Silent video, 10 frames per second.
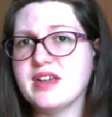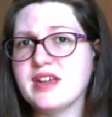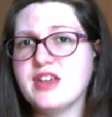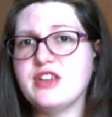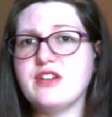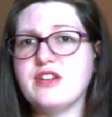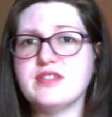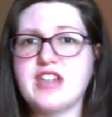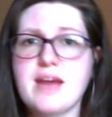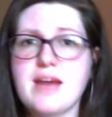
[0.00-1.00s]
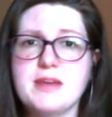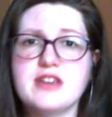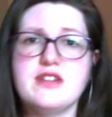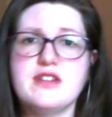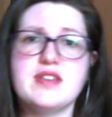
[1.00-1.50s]
You know the topic, you know
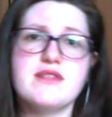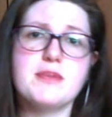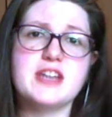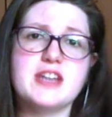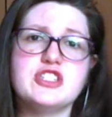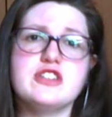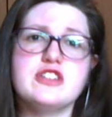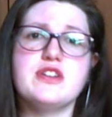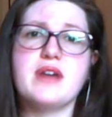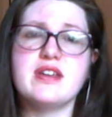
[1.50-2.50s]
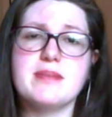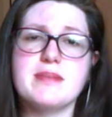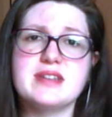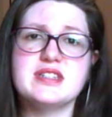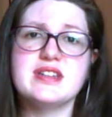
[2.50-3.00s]
the information, you know how you meant it.